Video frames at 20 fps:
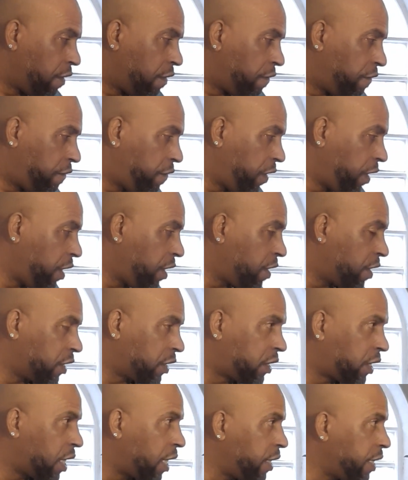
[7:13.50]
For
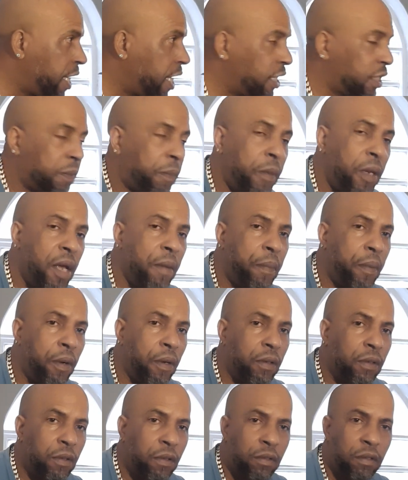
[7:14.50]
years say, yes
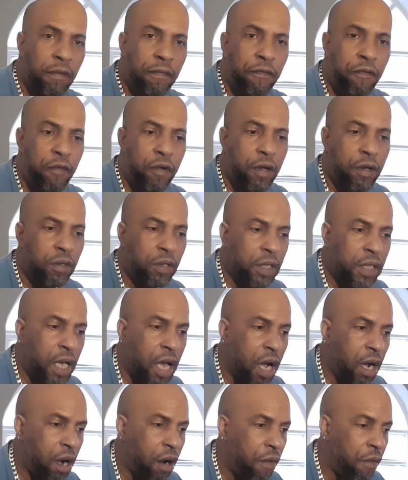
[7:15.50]
people, on the free, you
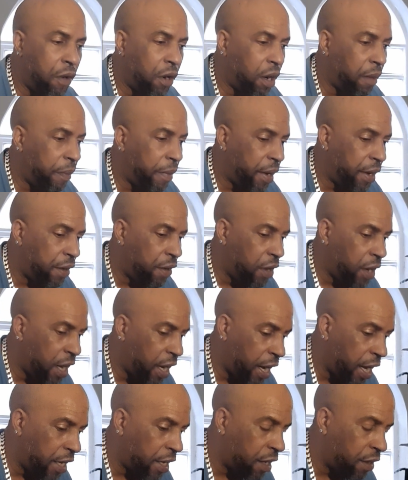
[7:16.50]
can't go run up and down
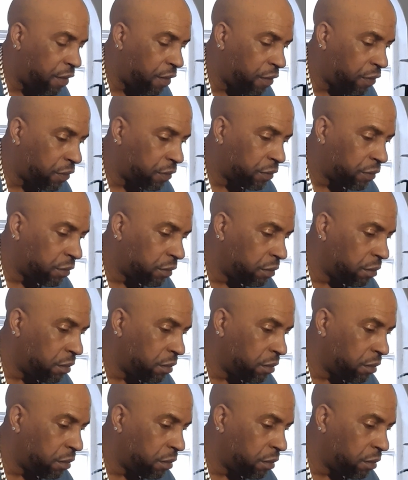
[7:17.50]
again and all.